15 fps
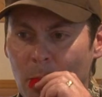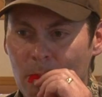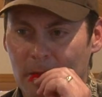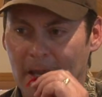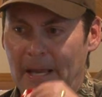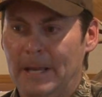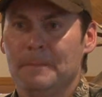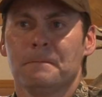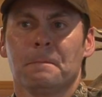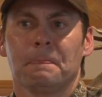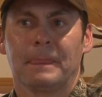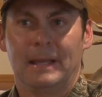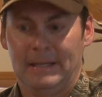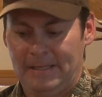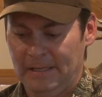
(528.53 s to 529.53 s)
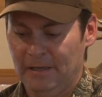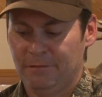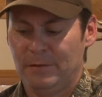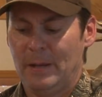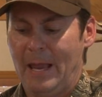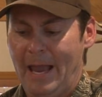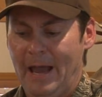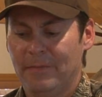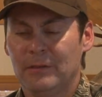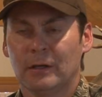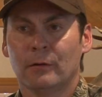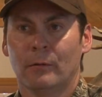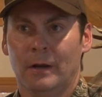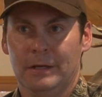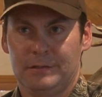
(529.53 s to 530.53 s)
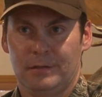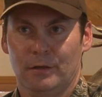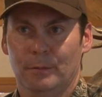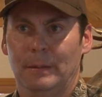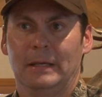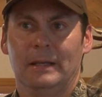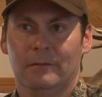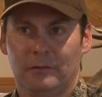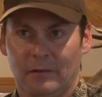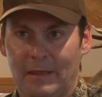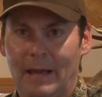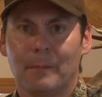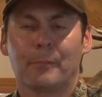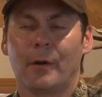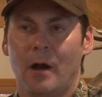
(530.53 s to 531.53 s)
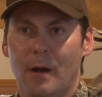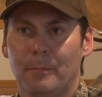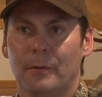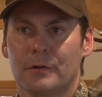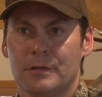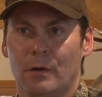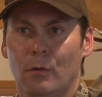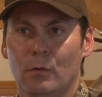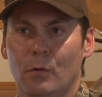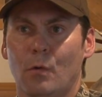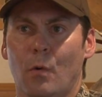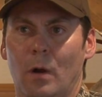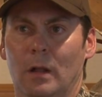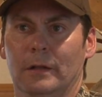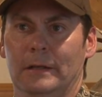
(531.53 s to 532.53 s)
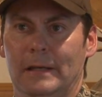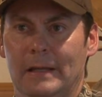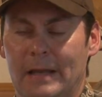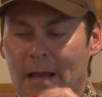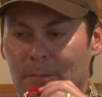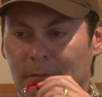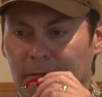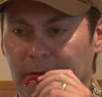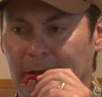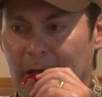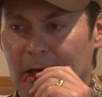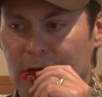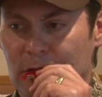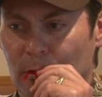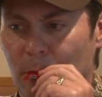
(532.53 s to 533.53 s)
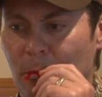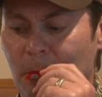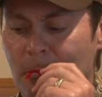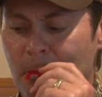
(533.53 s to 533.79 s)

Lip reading: Okay, and again, if you add the grunt tube, it gives it that proper tonal quality and amplification.